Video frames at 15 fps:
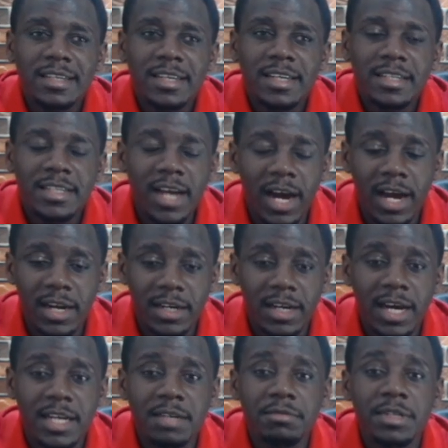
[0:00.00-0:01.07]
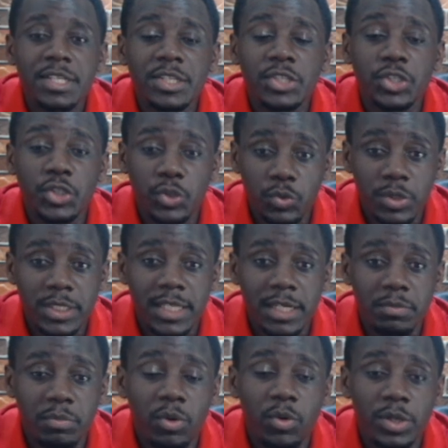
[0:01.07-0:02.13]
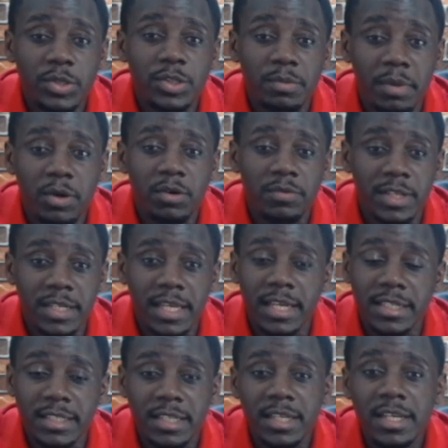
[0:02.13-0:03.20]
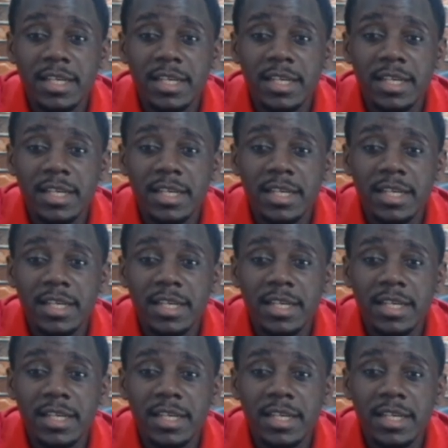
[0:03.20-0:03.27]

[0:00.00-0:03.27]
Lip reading: a turn and really shoots that ball in the back of the net.